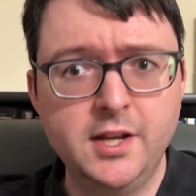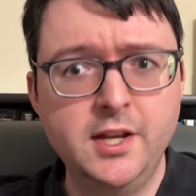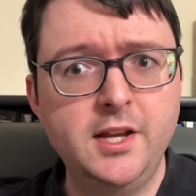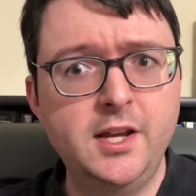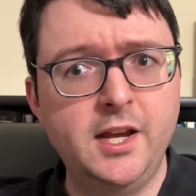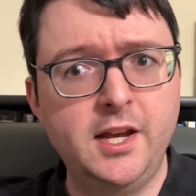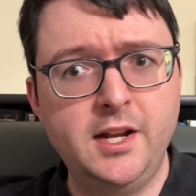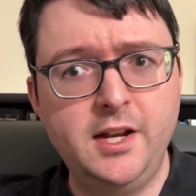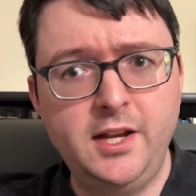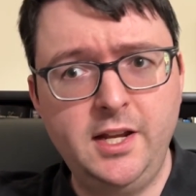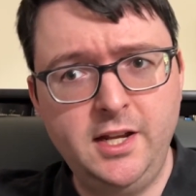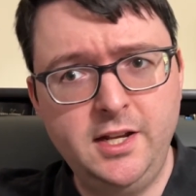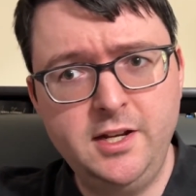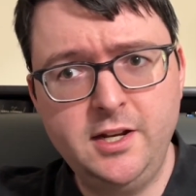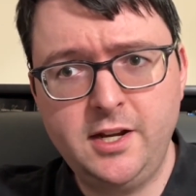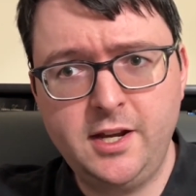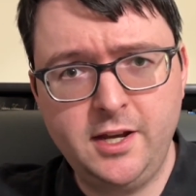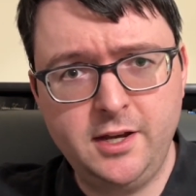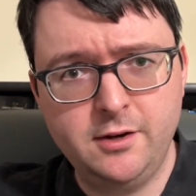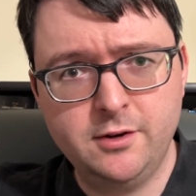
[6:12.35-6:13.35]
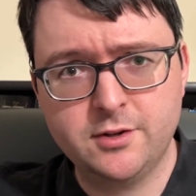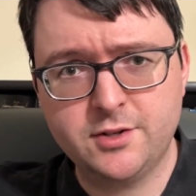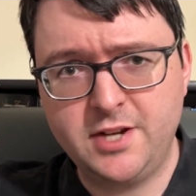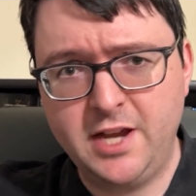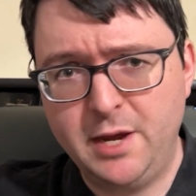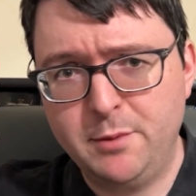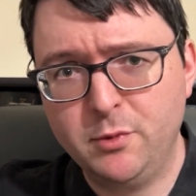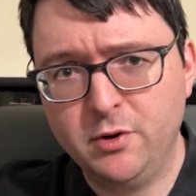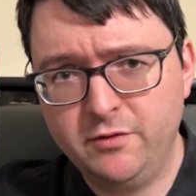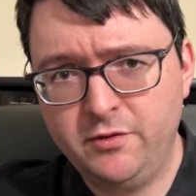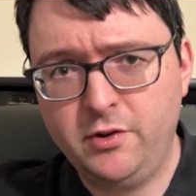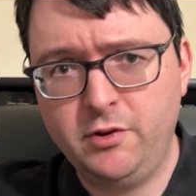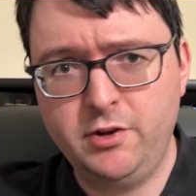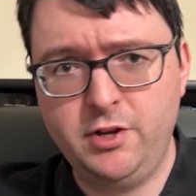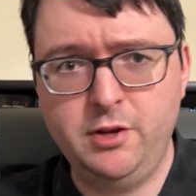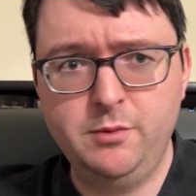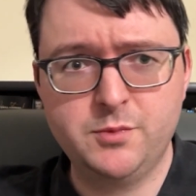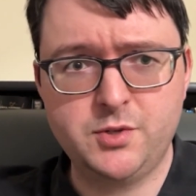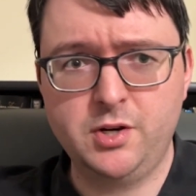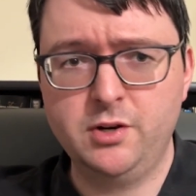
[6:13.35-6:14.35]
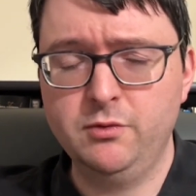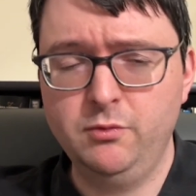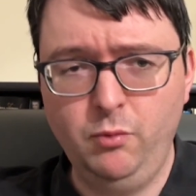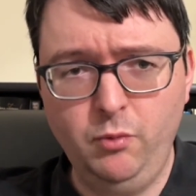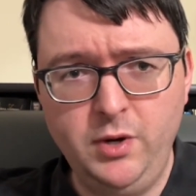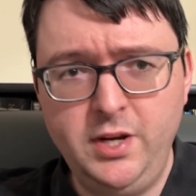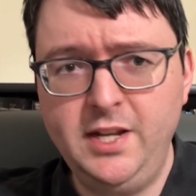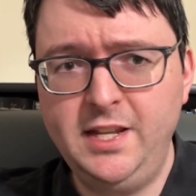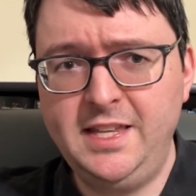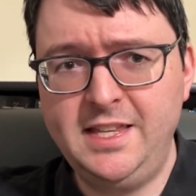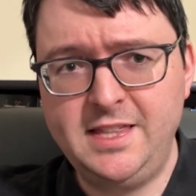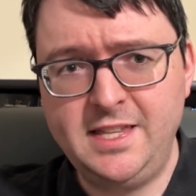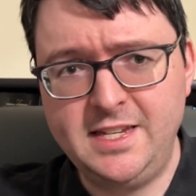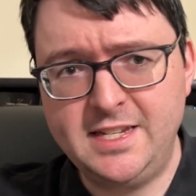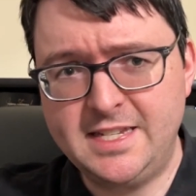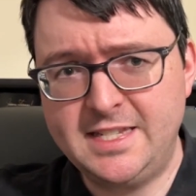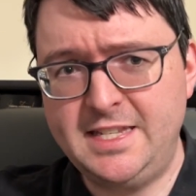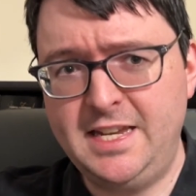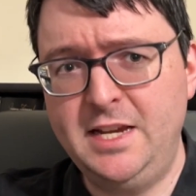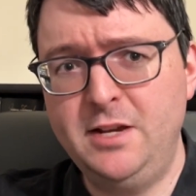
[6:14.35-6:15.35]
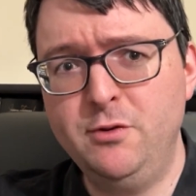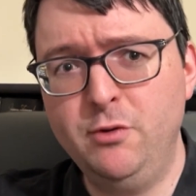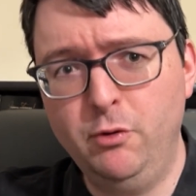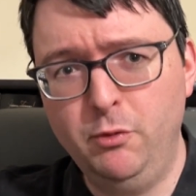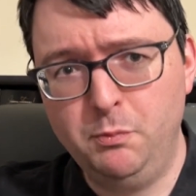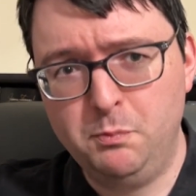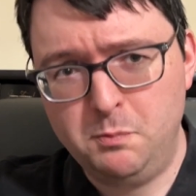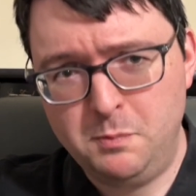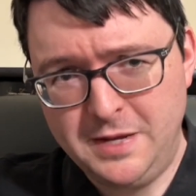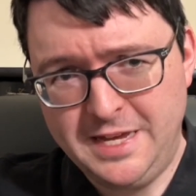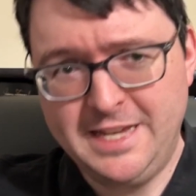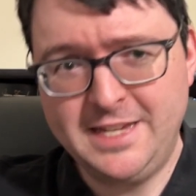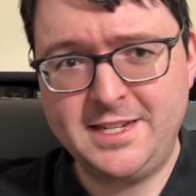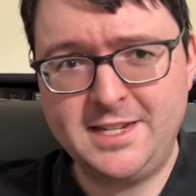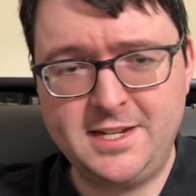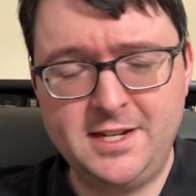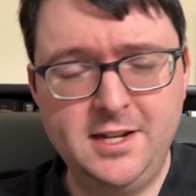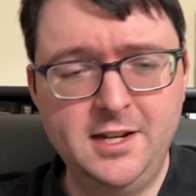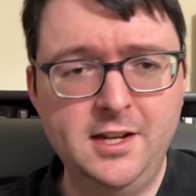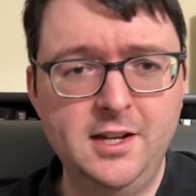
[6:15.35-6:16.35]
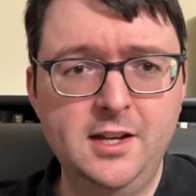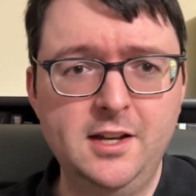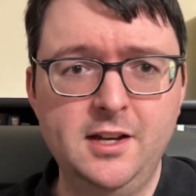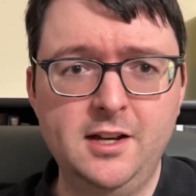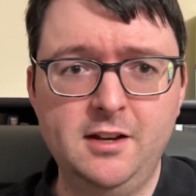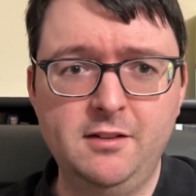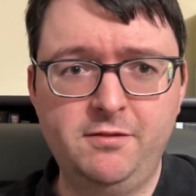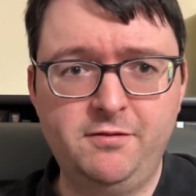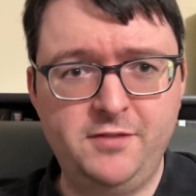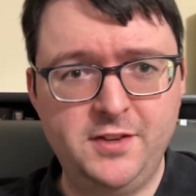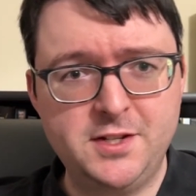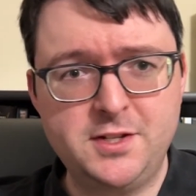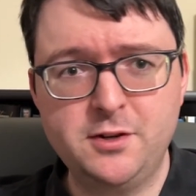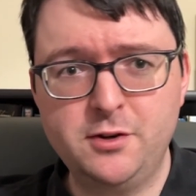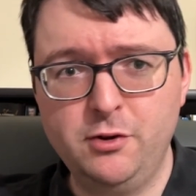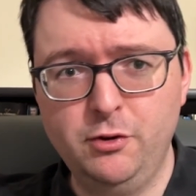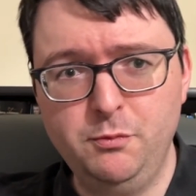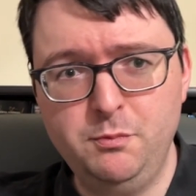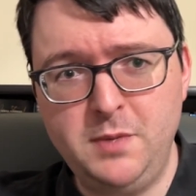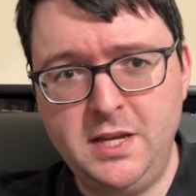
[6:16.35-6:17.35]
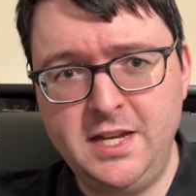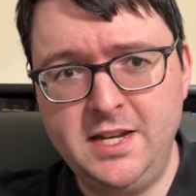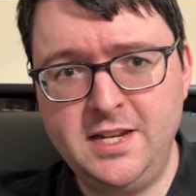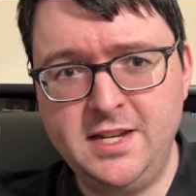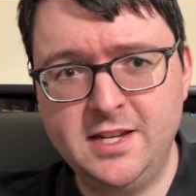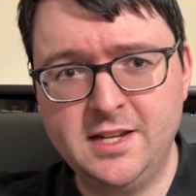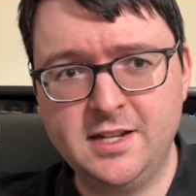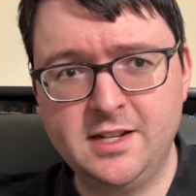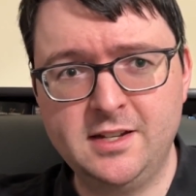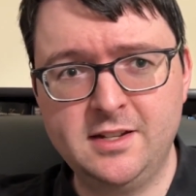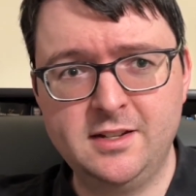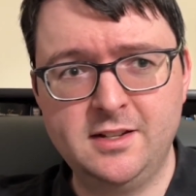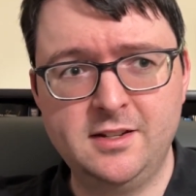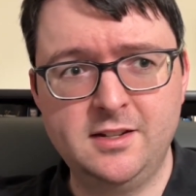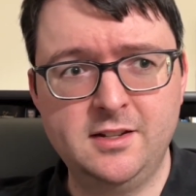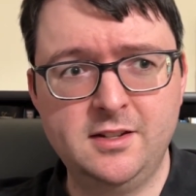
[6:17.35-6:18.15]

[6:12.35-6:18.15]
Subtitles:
and Indicator's Hammer volumes are really the single best physical media